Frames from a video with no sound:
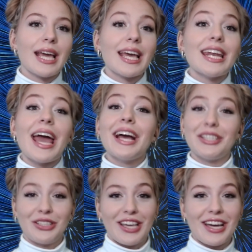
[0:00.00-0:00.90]
like an
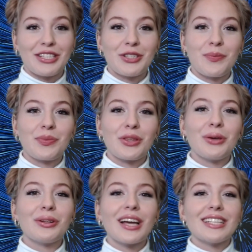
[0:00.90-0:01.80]
etch-a-sketch,
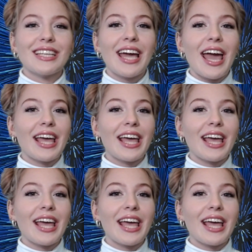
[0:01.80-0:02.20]
utilizing